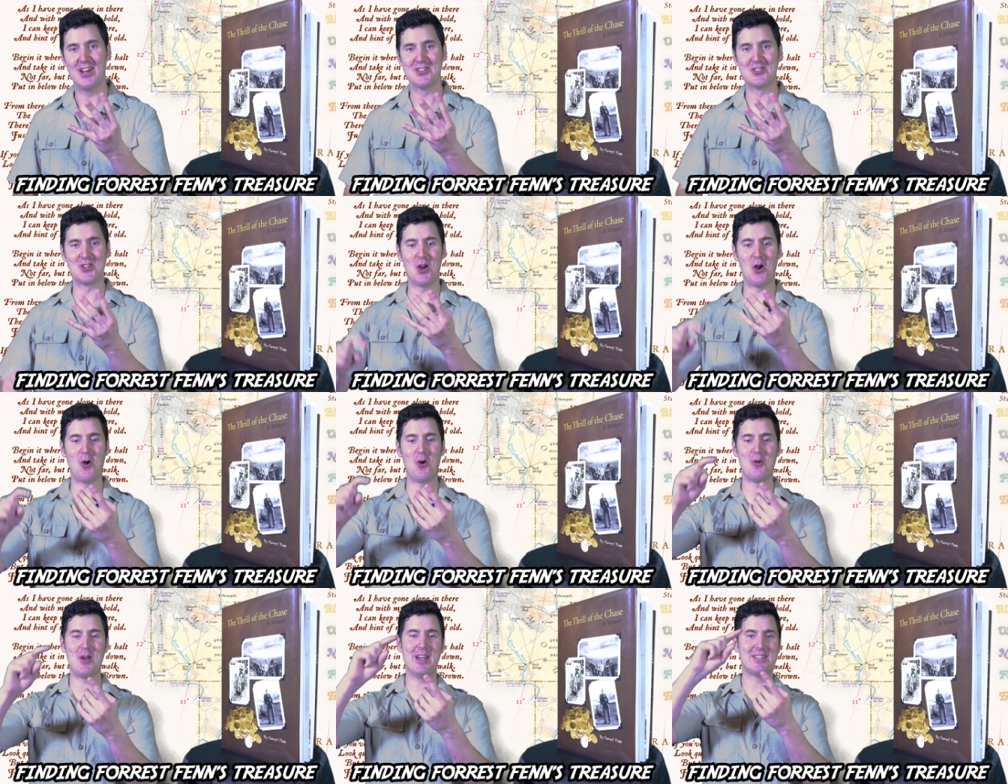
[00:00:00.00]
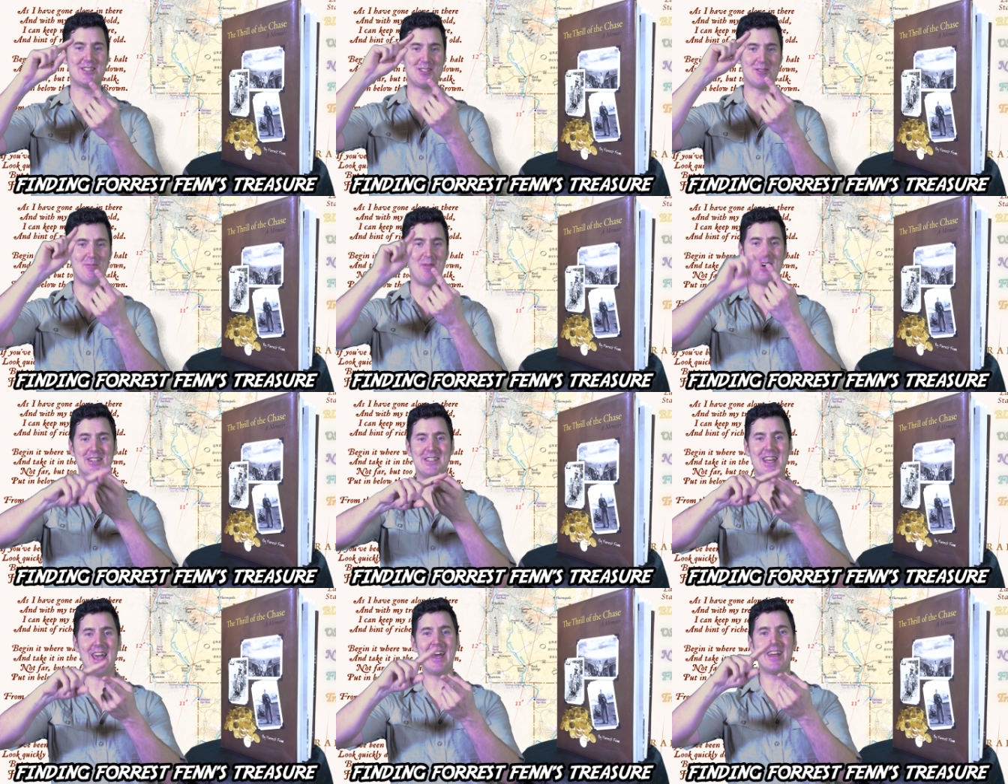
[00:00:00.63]
So it's
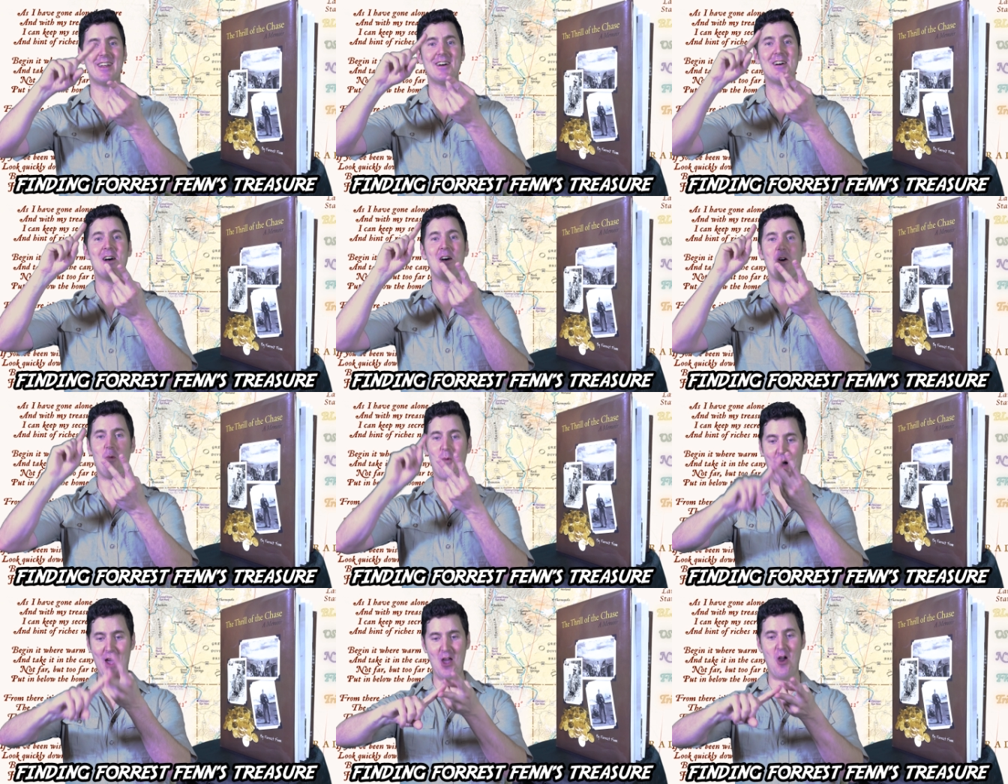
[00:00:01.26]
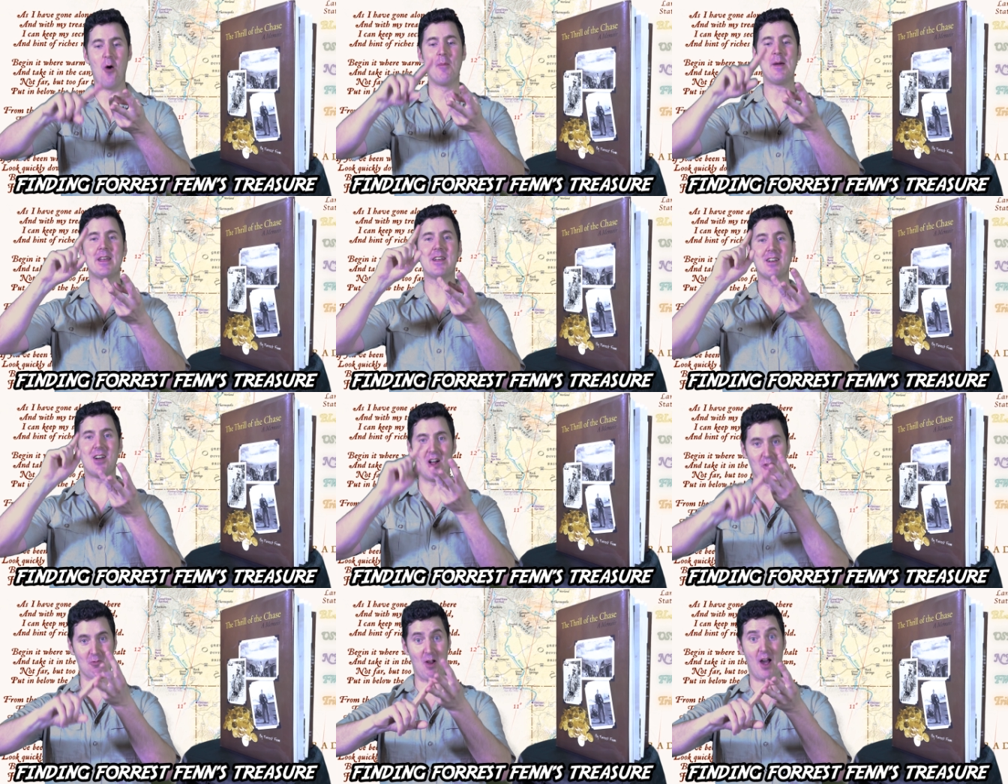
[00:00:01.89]
Montana, Wyoming,
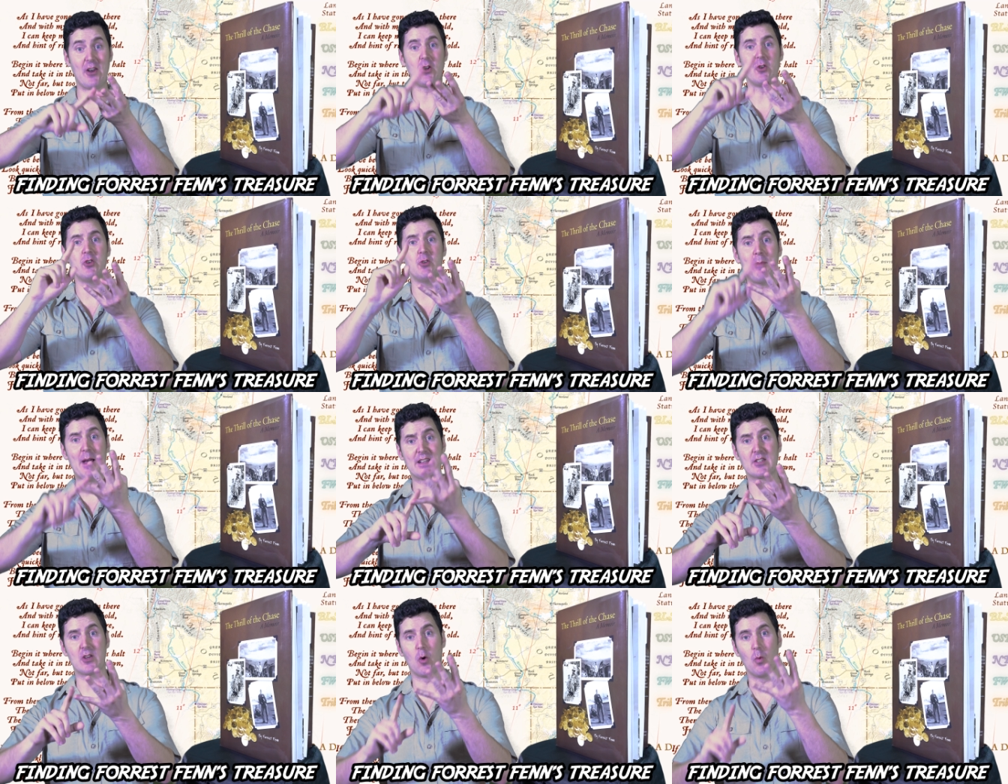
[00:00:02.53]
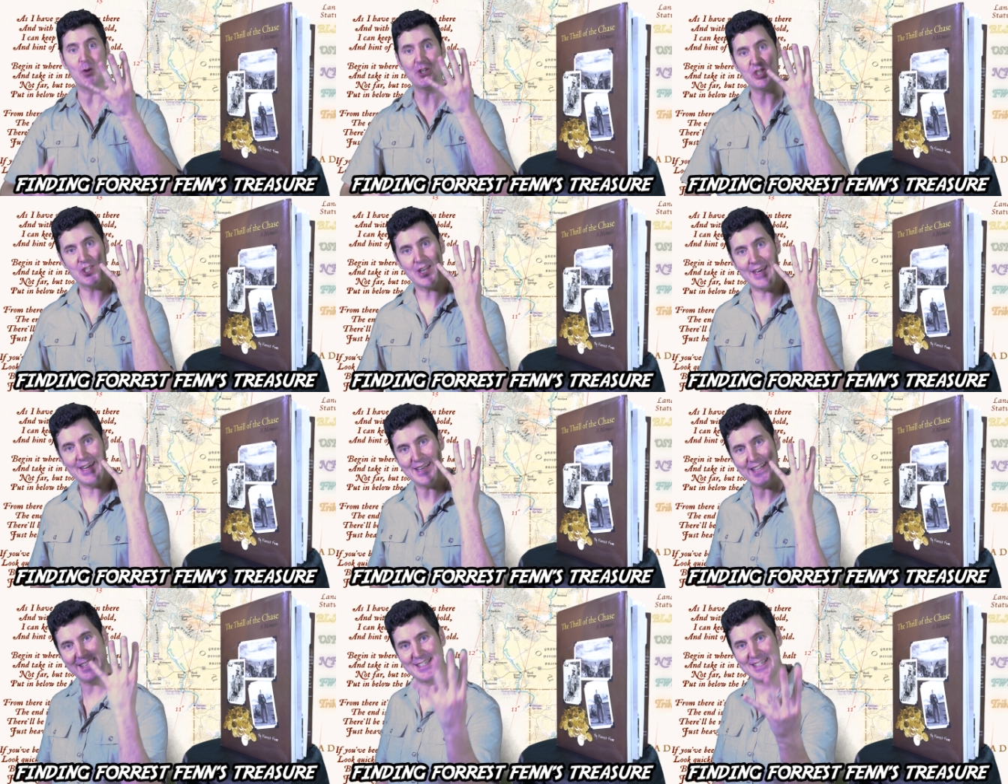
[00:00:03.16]
Colorado, New Mexico. Which
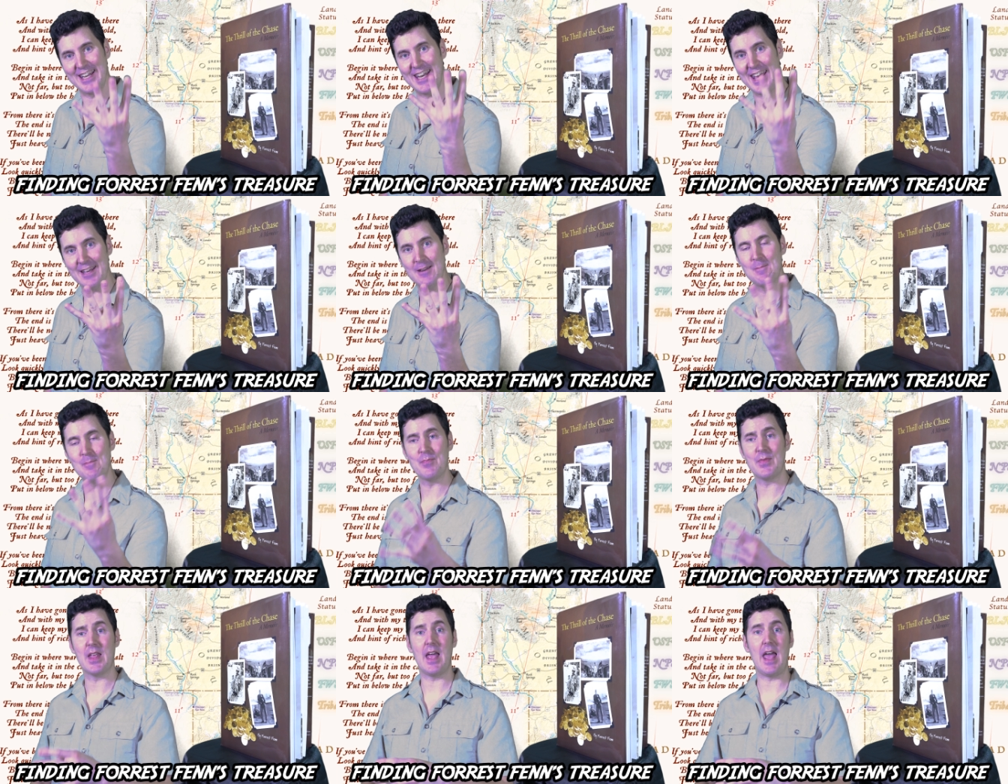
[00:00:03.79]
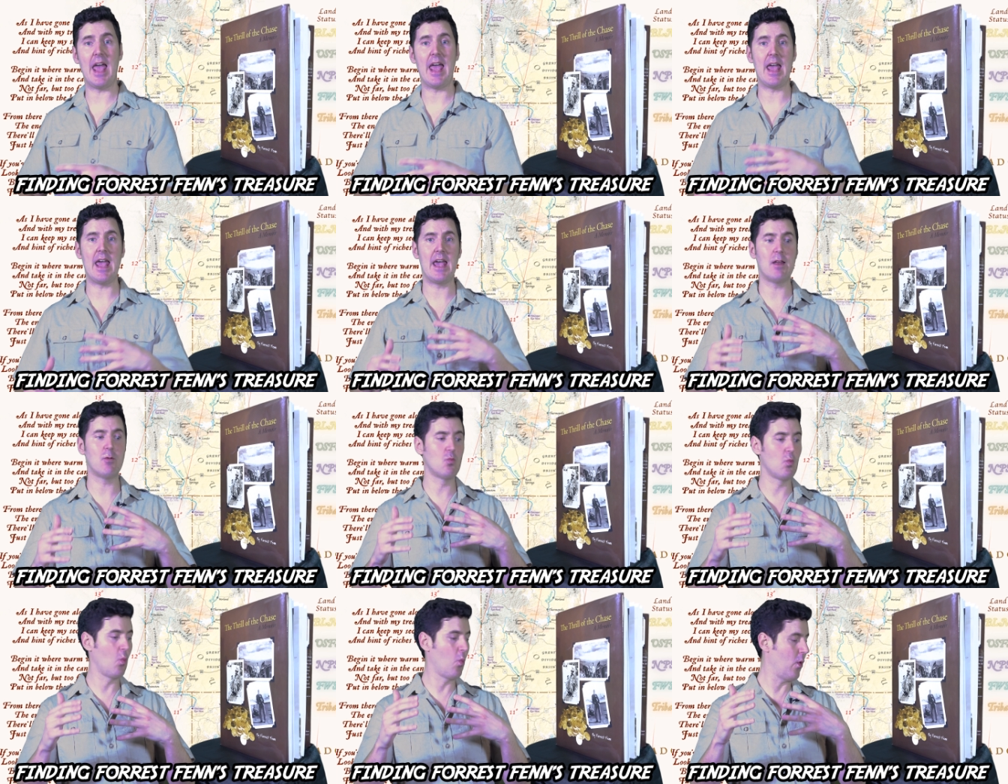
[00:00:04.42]
state is it in?
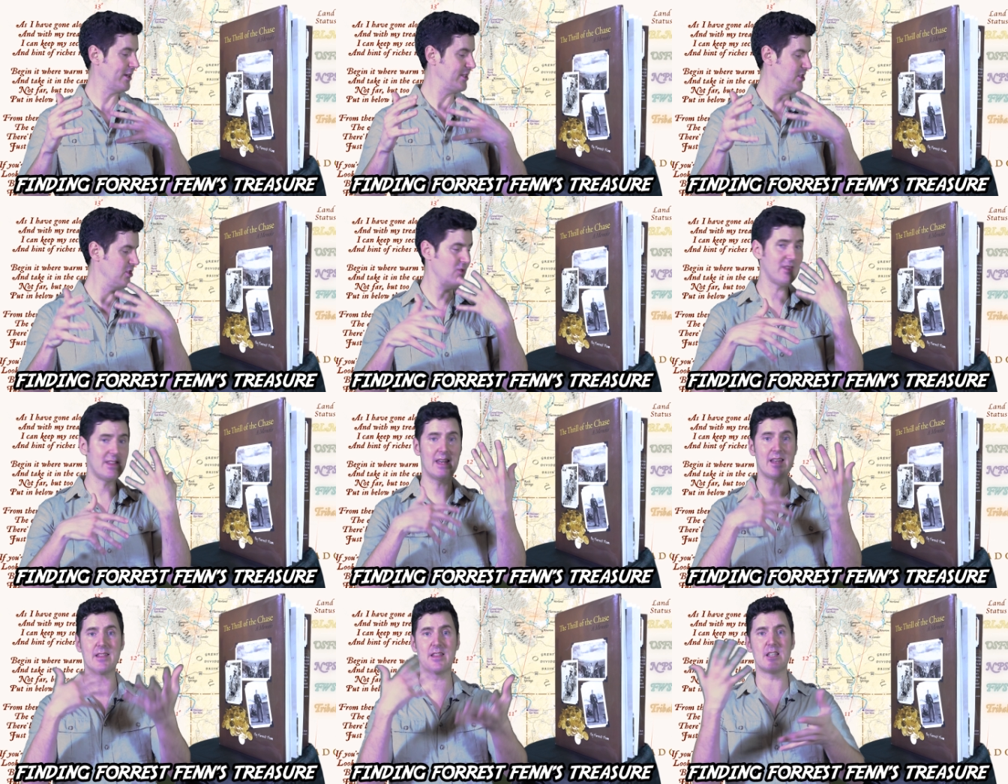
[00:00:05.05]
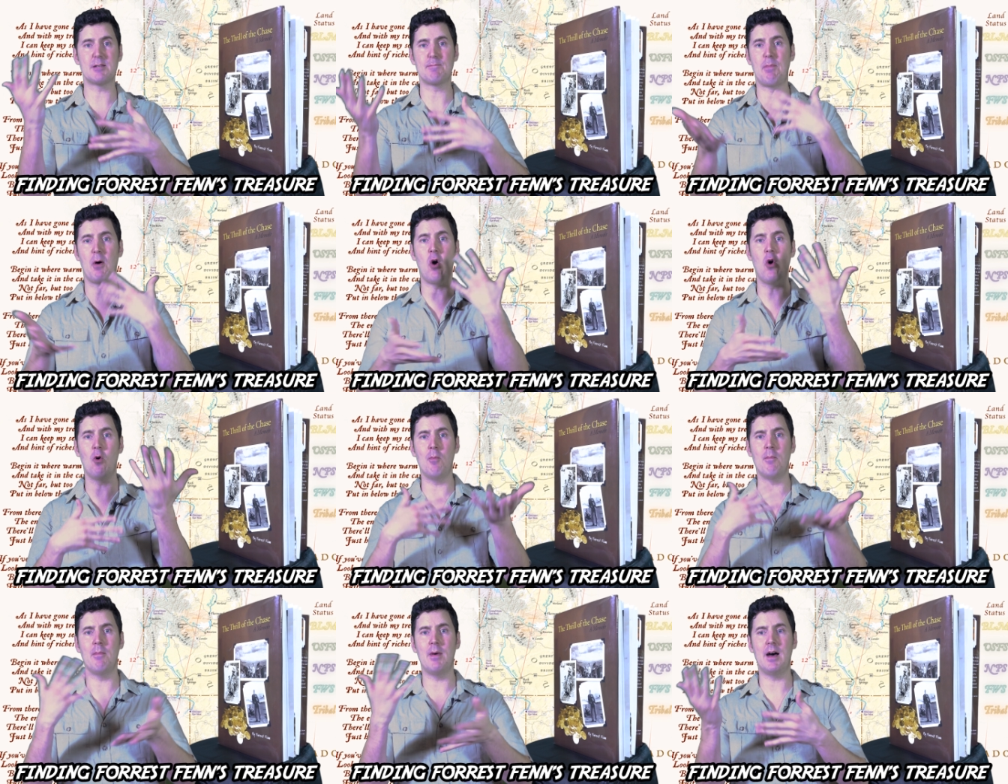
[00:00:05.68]
And what do you think this
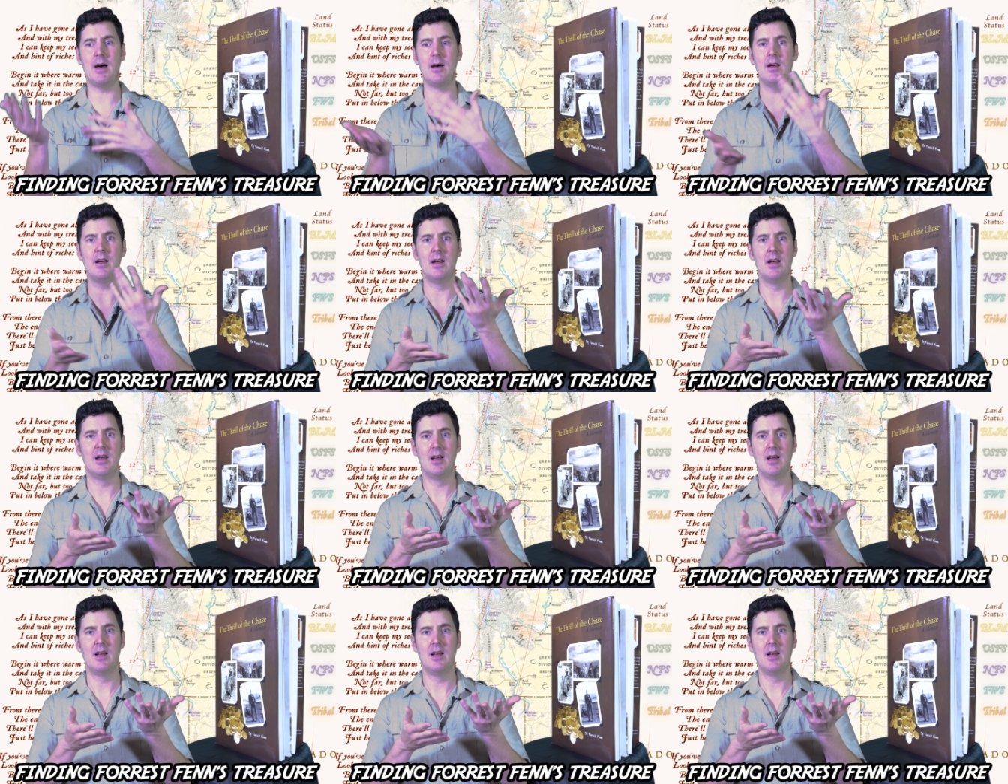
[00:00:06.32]
poem? Uh,